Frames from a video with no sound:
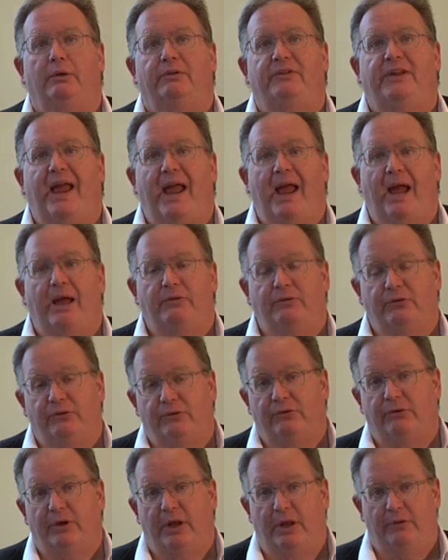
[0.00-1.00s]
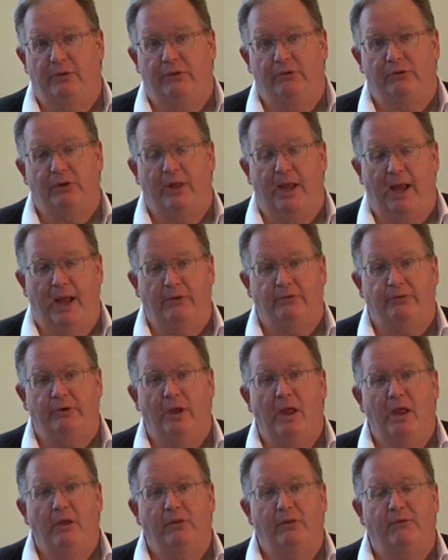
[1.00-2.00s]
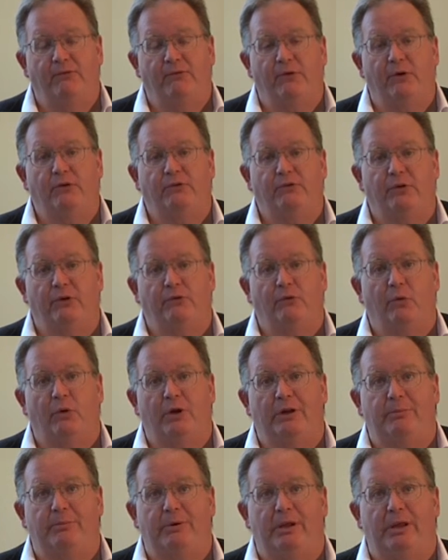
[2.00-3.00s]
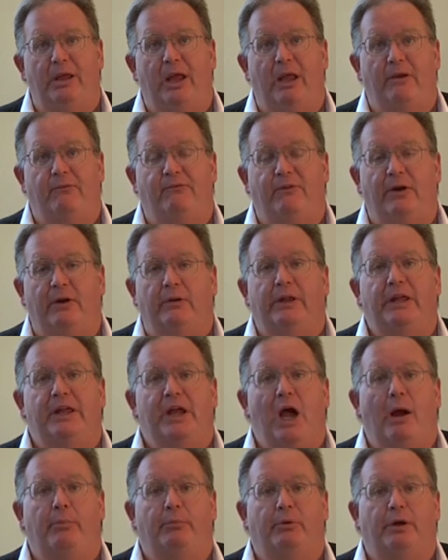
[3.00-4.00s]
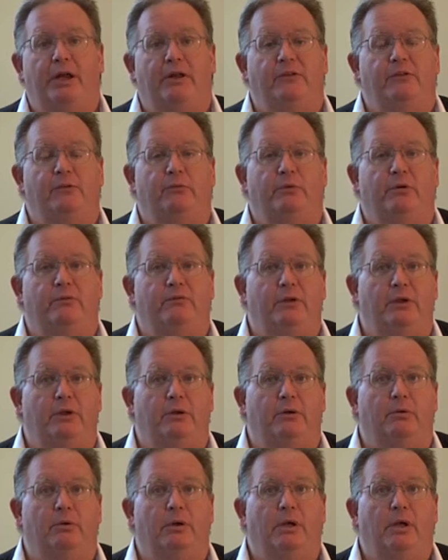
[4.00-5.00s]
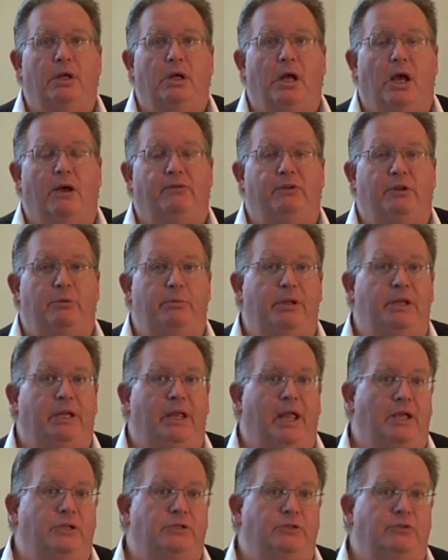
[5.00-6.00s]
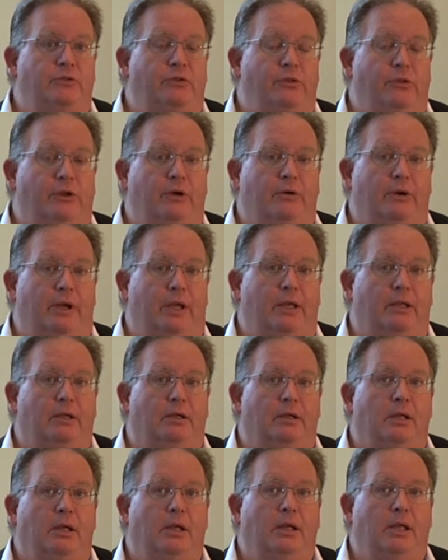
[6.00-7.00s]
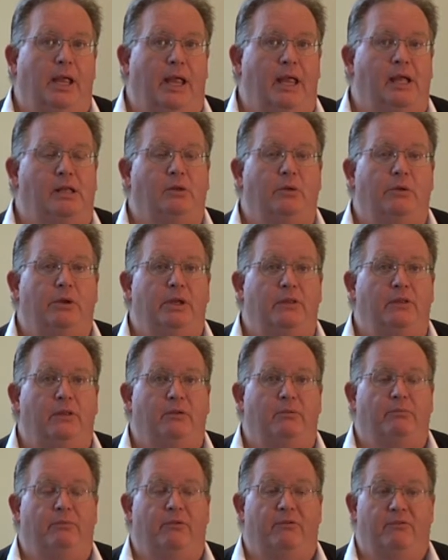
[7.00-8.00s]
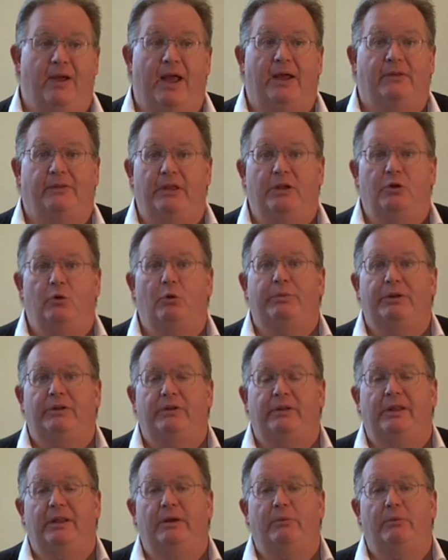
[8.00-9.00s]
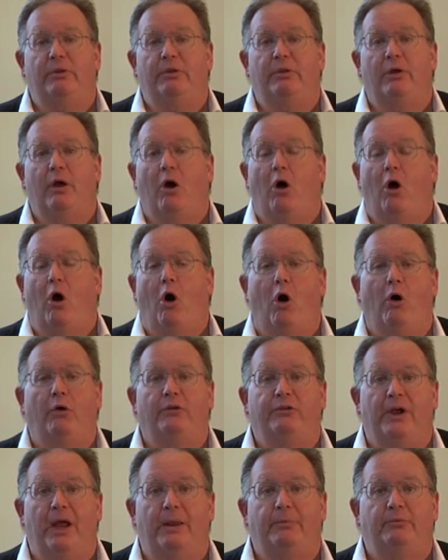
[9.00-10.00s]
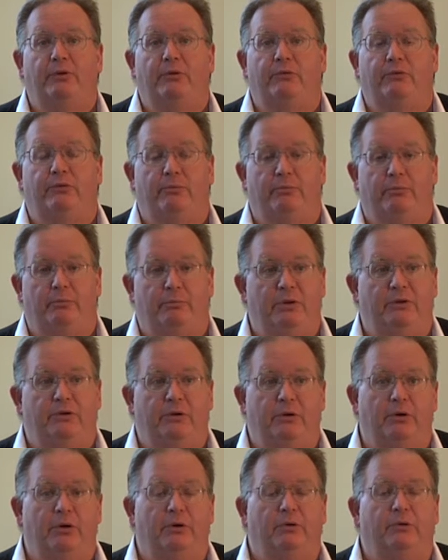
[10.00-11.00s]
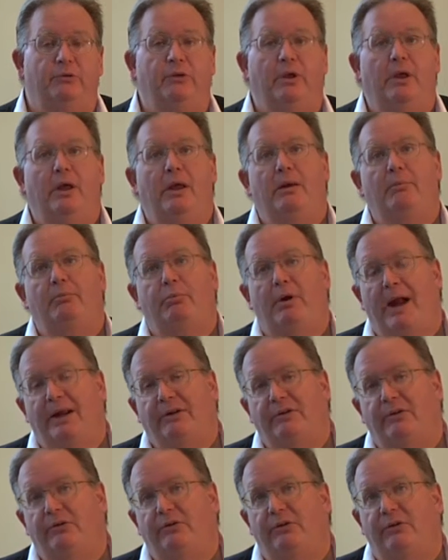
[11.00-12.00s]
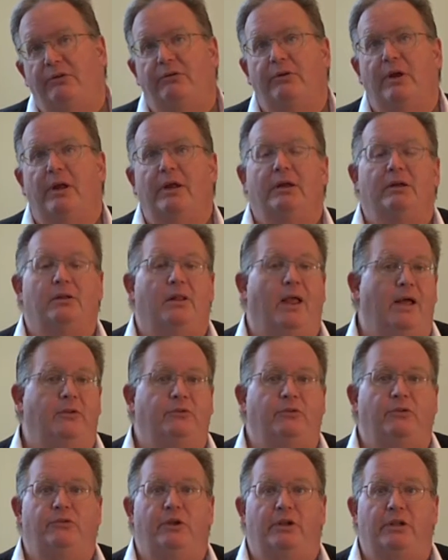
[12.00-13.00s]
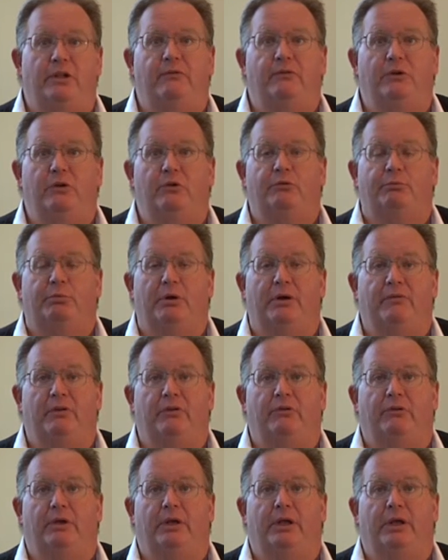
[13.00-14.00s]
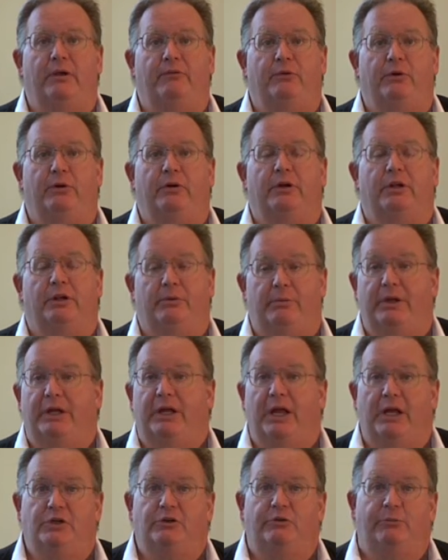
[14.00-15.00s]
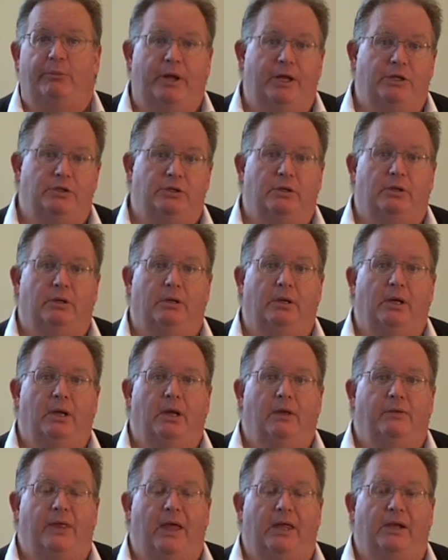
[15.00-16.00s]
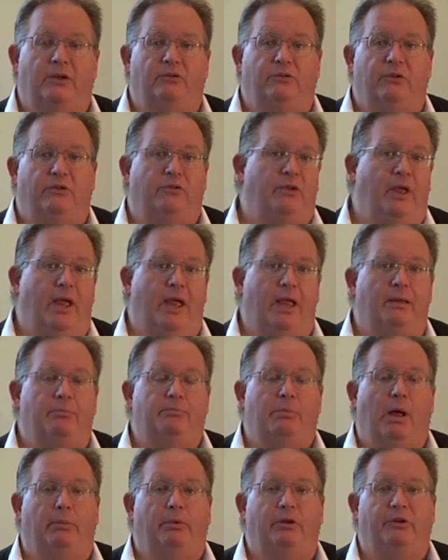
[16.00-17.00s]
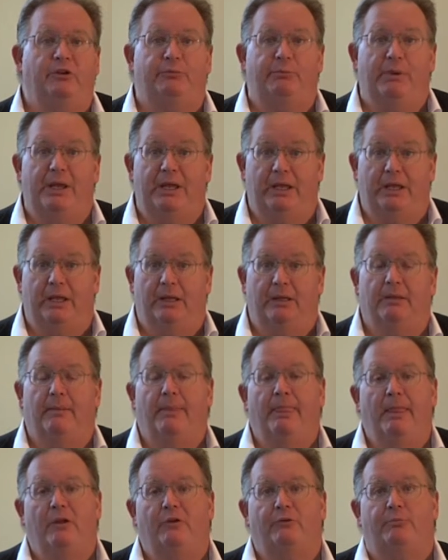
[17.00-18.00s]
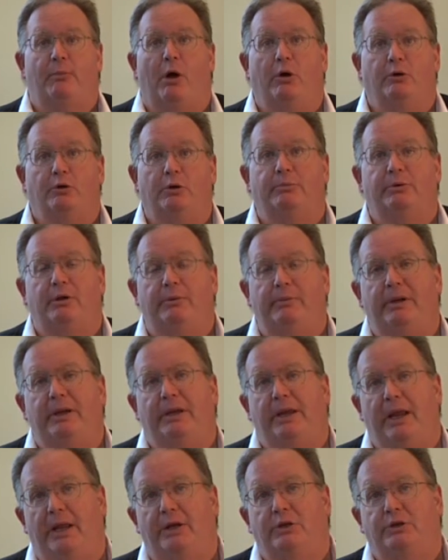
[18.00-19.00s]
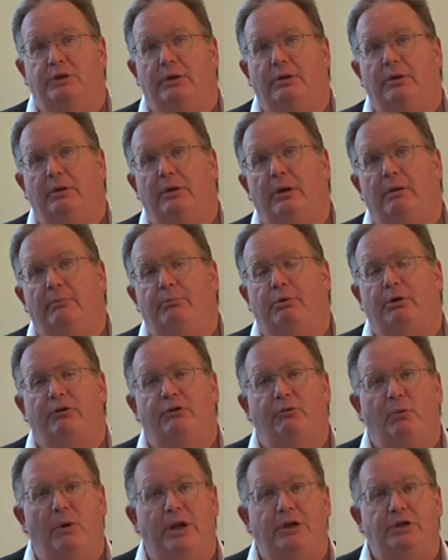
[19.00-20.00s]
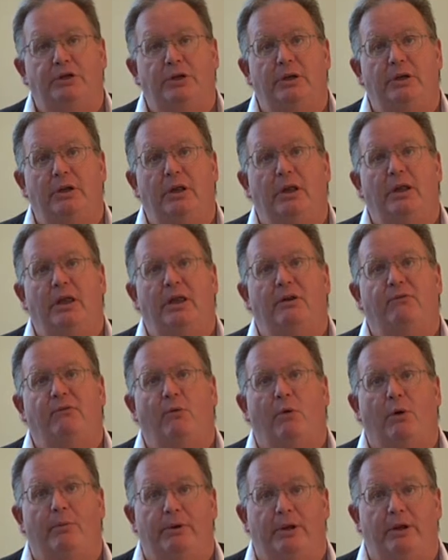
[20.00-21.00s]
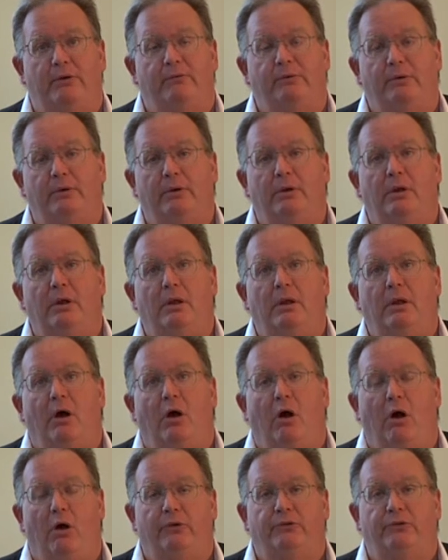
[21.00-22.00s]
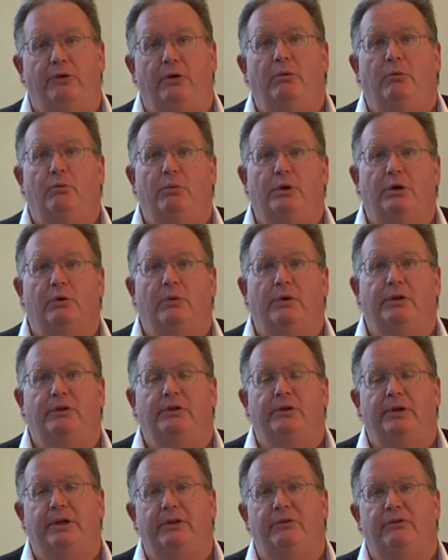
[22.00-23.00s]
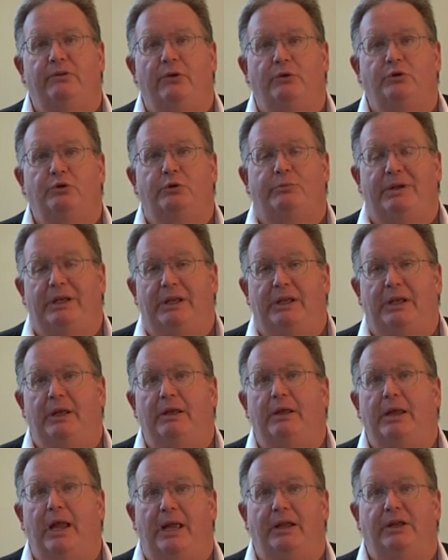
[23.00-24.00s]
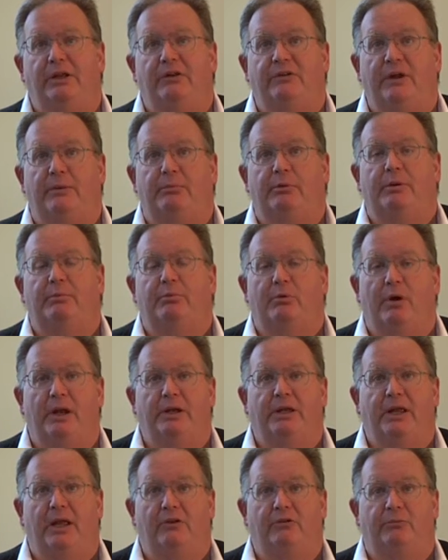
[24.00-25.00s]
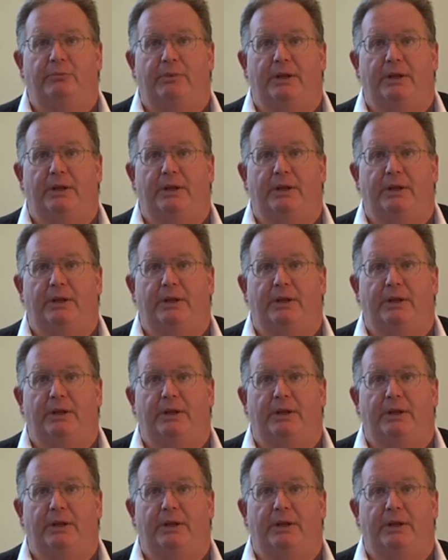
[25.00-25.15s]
tasks in this class. The first is going to be a fairly comprehensive review of communications theory, including the fact that you'll be dealing with all types of materials, practices, classes that you've used previously if you're a communications major. That is to say, public speaking, small group communication, persuasion, informative. Also, we're going to look at social media and contemporary broadcast